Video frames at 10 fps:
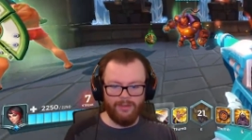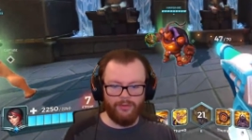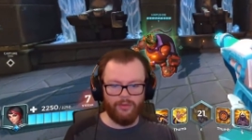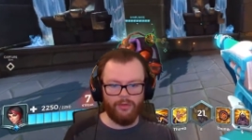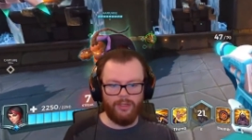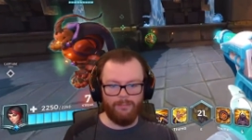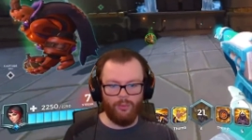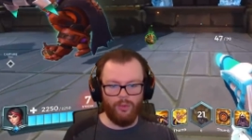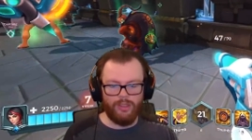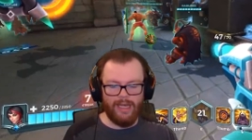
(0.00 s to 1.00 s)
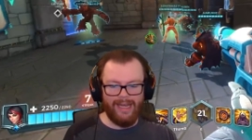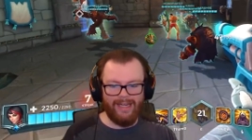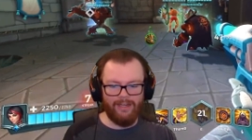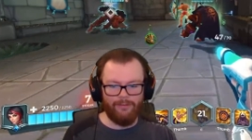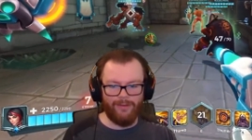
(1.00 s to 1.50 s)
So Nimble will
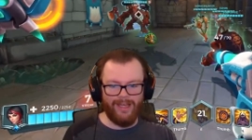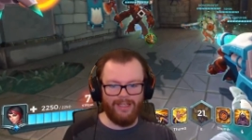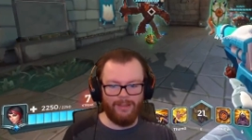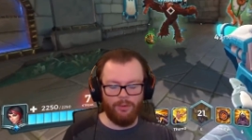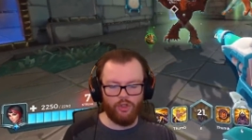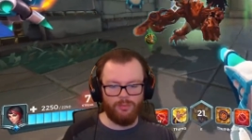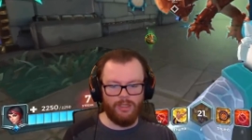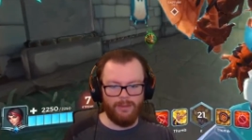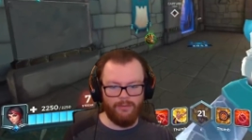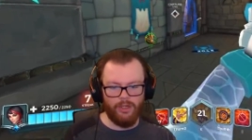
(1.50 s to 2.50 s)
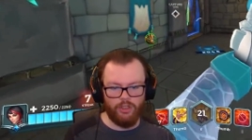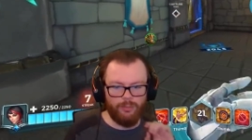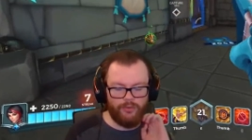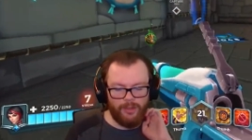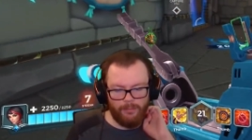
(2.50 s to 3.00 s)
kind of finally push me above
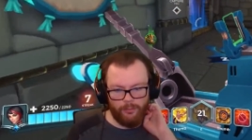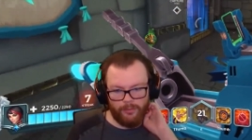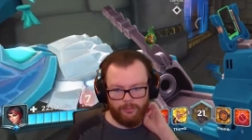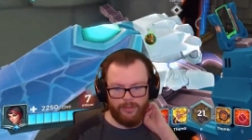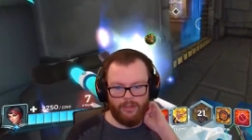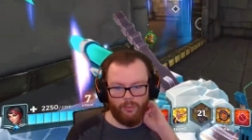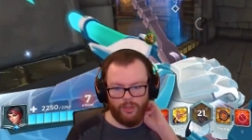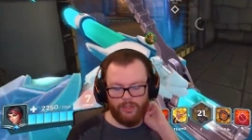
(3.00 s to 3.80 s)
100% movement speed and we'll get